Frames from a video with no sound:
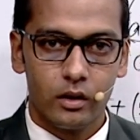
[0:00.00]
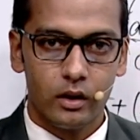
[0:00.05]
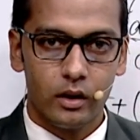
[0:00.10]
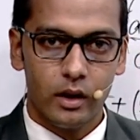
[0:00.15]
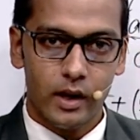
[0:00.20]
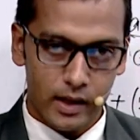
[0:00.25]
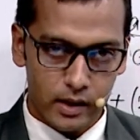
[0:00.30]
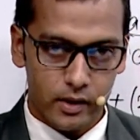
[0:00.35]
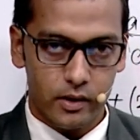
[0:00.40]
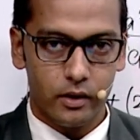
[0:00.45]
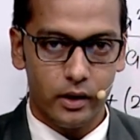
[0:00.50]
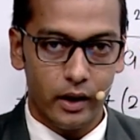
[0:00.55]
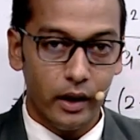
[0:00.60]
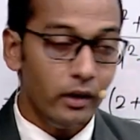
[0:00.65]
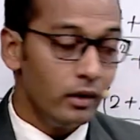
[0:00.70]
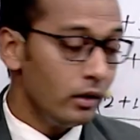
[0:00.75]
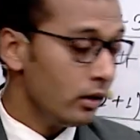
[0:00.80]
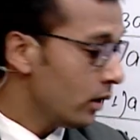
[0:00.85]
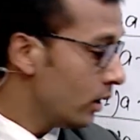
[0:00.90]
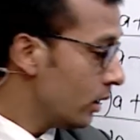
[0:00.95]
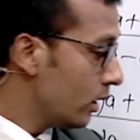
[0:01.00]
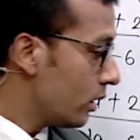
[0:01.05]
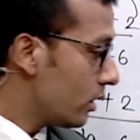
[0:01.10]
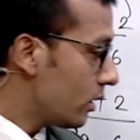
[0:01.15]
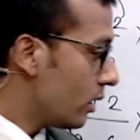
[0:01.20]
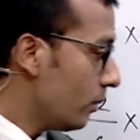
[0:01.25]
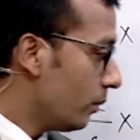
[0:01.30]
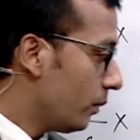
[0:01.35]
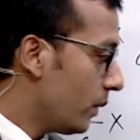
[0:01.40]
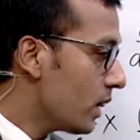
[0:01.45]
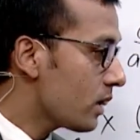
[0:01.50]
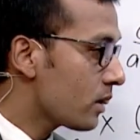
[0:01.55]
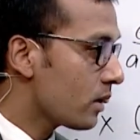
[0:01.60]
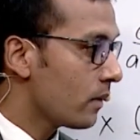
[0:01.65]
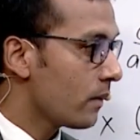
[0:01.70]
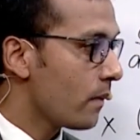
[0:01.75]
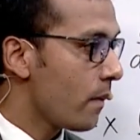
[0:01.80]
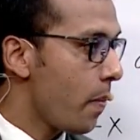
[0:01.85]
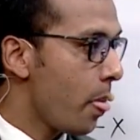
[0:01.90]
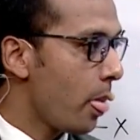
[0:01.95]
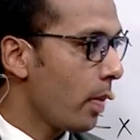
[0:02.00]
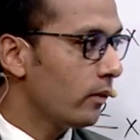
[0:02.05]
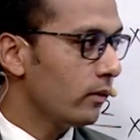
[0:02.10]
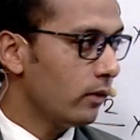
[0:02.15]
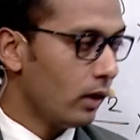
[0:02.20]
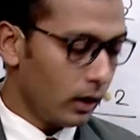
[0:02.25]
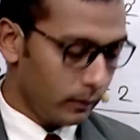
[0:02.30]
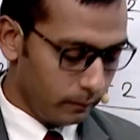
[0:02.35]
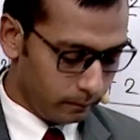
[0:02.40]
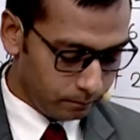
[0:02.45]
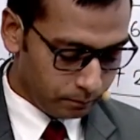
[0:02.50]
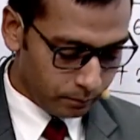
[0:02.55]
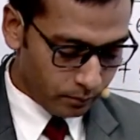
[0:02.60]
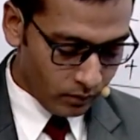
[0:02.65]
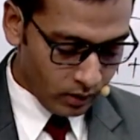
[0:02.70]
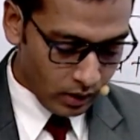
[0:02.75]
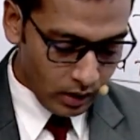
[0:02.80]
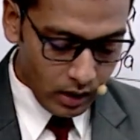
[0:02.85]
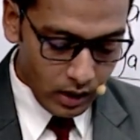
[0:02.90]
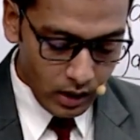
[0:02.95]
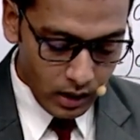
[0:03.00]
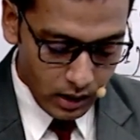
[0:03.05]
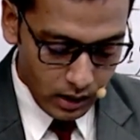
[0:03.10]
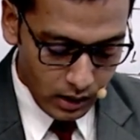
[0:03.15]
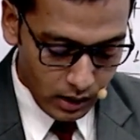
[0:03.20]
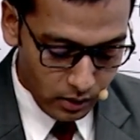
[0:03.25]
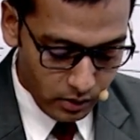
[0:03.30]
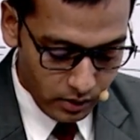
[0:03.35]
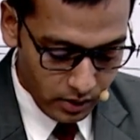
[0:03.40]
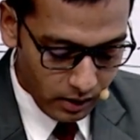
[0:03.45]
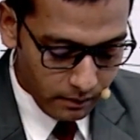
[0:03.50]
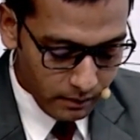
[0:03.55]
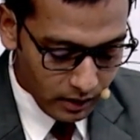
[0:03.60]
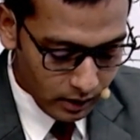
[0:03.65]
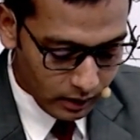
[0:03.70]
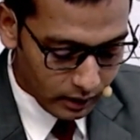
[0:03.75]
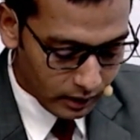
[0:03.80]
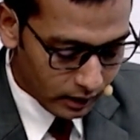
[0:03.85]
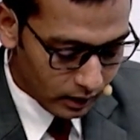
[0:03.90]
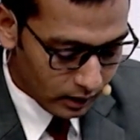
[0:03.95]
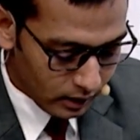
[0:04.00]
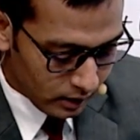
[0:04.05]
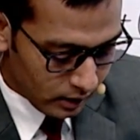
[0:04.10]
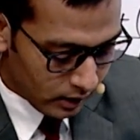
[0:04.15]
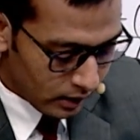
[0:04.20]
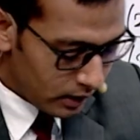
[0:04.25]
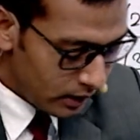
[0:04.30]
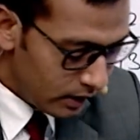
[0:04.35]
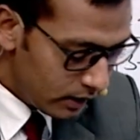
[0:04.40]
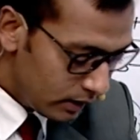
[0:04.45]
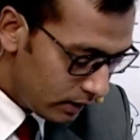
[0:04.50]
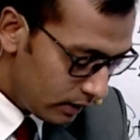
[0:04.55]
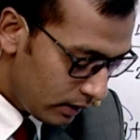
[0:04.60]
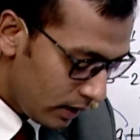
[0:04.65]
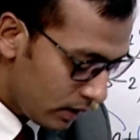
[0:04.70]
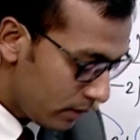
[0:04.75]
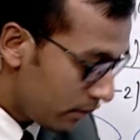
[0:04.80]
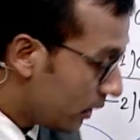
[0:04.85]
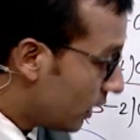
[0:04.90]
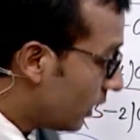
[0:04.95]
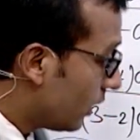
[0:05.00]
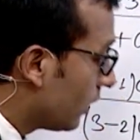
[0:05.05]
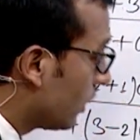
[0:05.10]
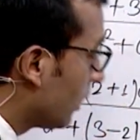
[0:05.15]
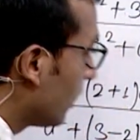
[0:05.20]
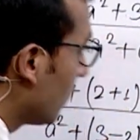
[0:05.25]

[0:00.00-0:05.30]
answer in simplest form. Now similarly, let me